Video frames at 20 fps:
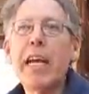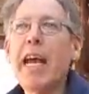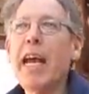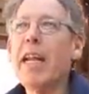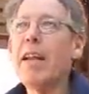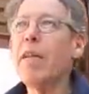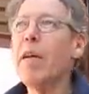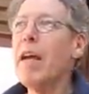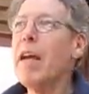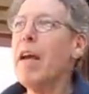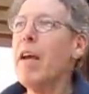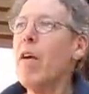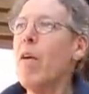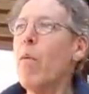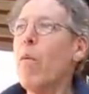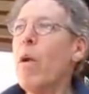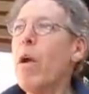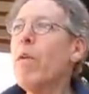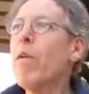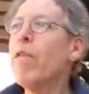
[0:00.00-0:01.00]
And
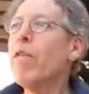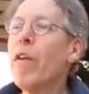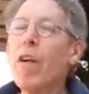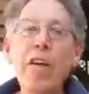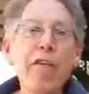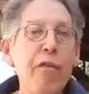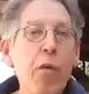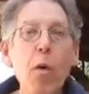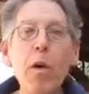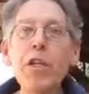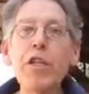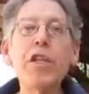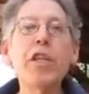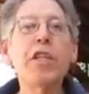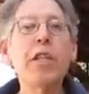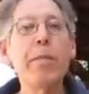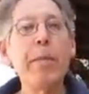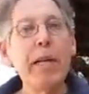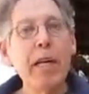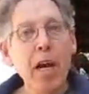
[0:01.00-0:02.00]
we were very
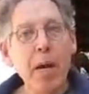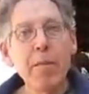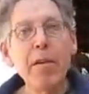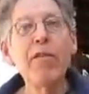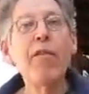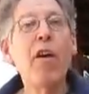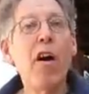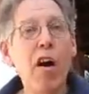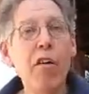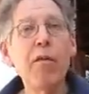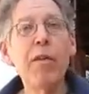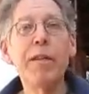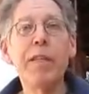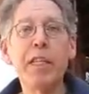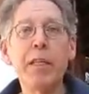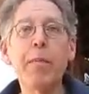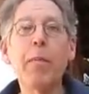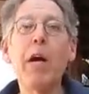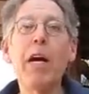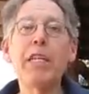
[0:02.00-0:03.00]
fortunate to become involved with
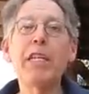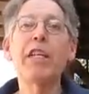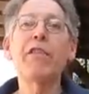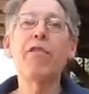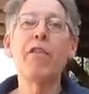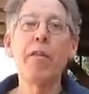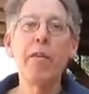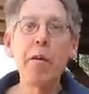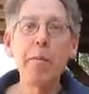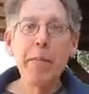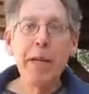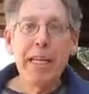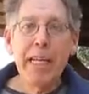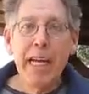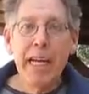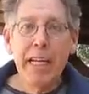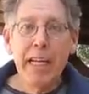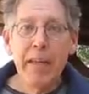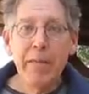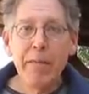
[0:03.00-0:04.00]
this project from the
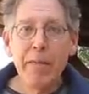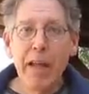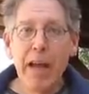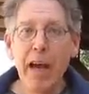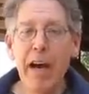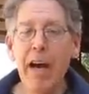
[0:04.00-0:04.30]
beginning